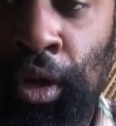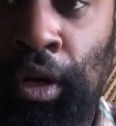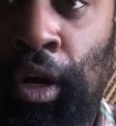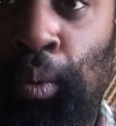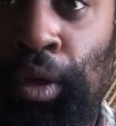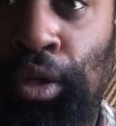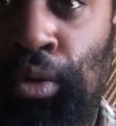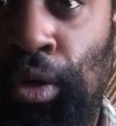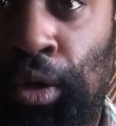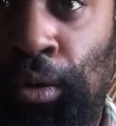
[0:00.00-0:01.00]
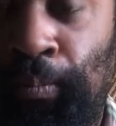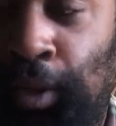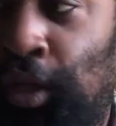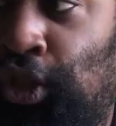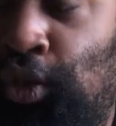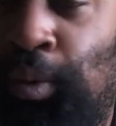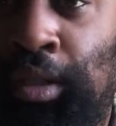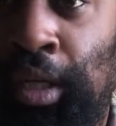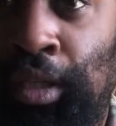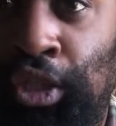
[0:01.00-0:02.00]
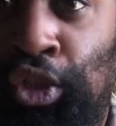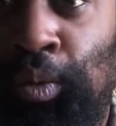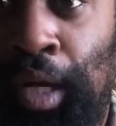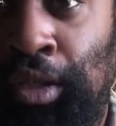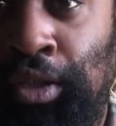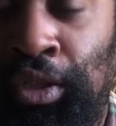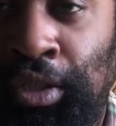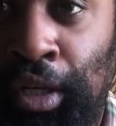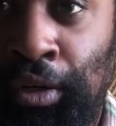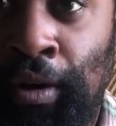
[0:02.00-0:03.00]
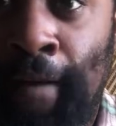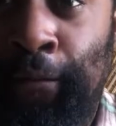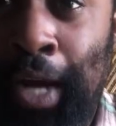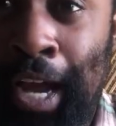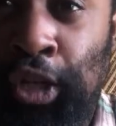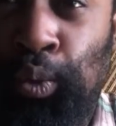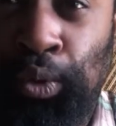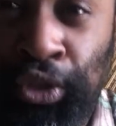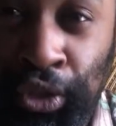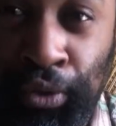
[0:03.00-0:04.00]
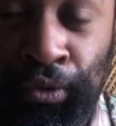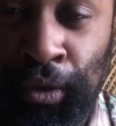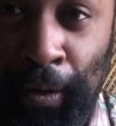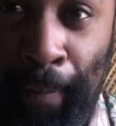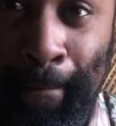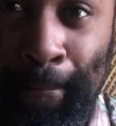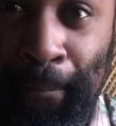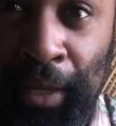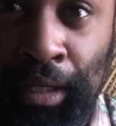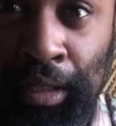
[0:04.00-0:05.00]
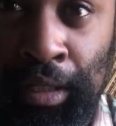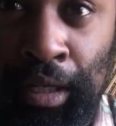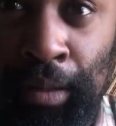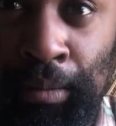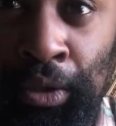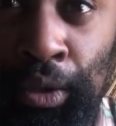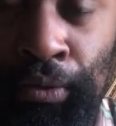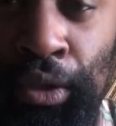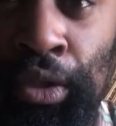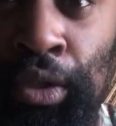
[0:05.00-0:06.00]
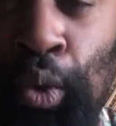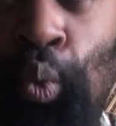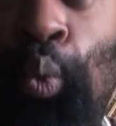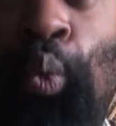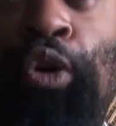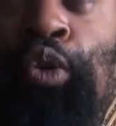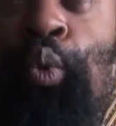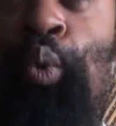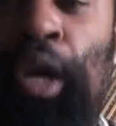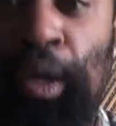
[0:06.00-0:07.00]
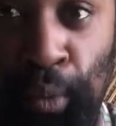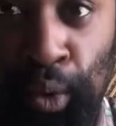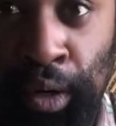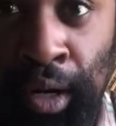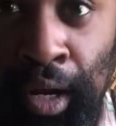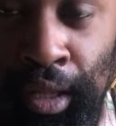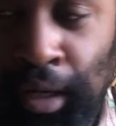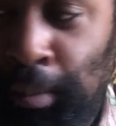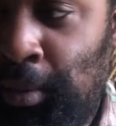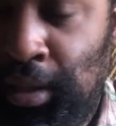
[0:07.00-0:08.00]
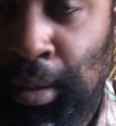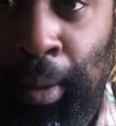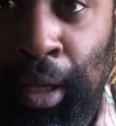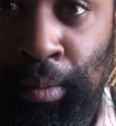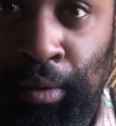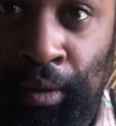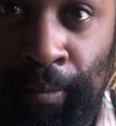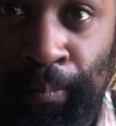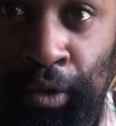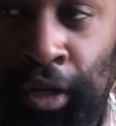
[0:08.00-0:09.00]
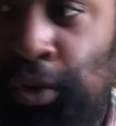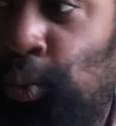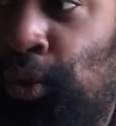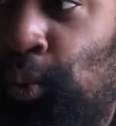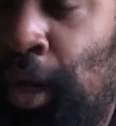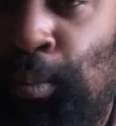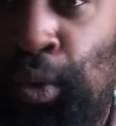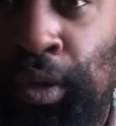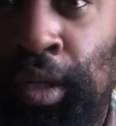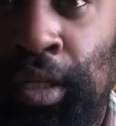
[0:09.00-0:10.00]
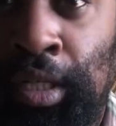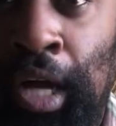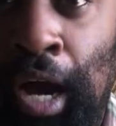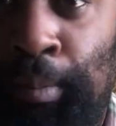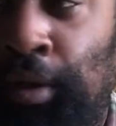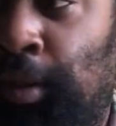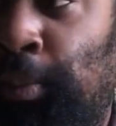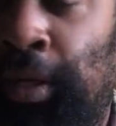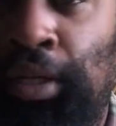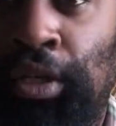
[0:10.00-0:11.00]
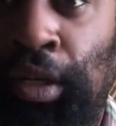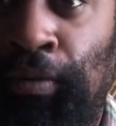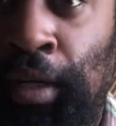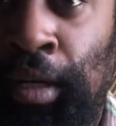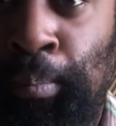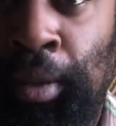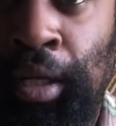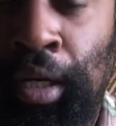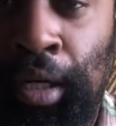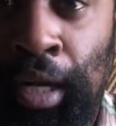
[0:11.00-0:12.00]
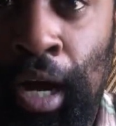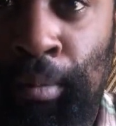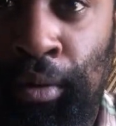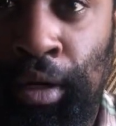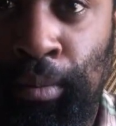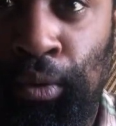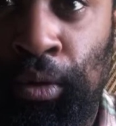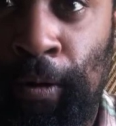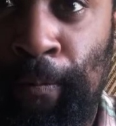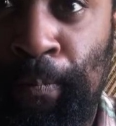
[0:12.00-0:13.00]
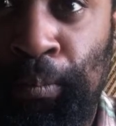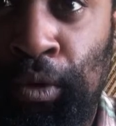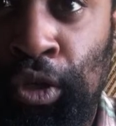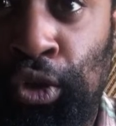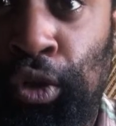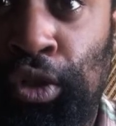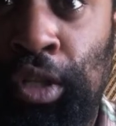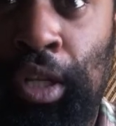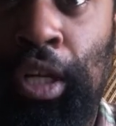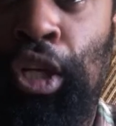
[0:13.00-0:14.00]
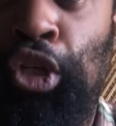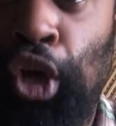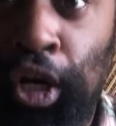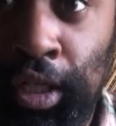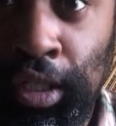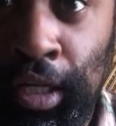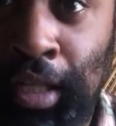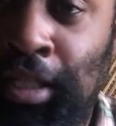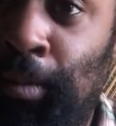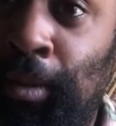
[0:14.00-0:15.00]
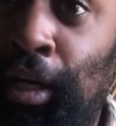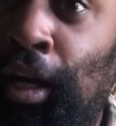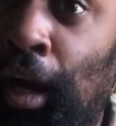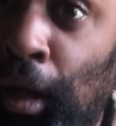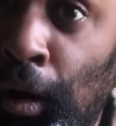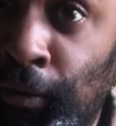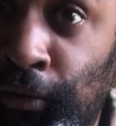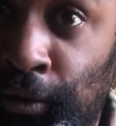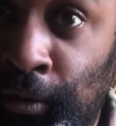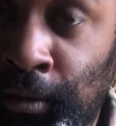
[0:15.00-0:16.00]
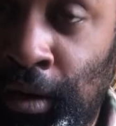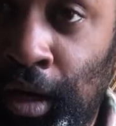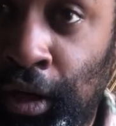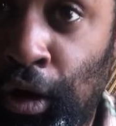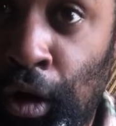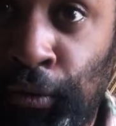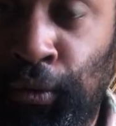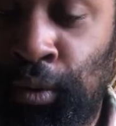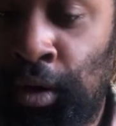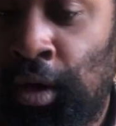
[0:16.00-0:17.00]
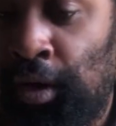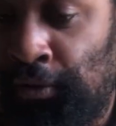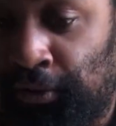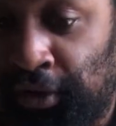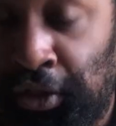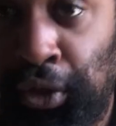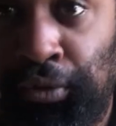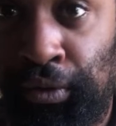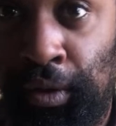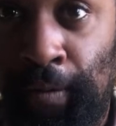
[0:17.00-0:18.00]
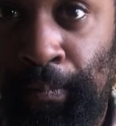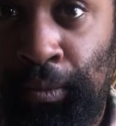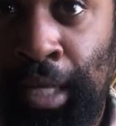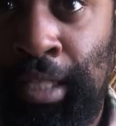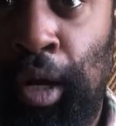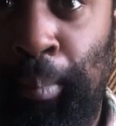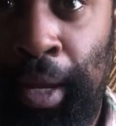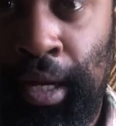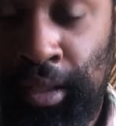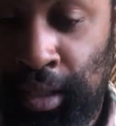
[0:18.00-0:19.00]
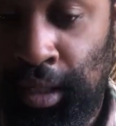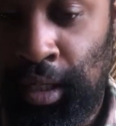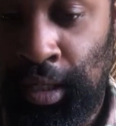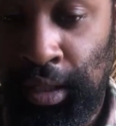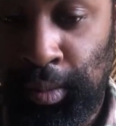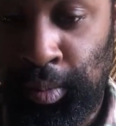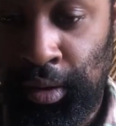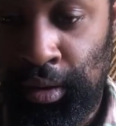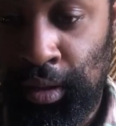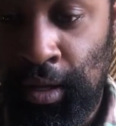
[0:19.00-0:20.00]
Now, what do you know that you would take, that you would actually sell for actual silver in these times? Silver is worth way more than a piece of paper. All right, it's worth way more than this copper, and the pennies aren't even plated in copper anymore. So they're selling a donkey's head, something unlawful for silver. That's how bad it's going to get in this place.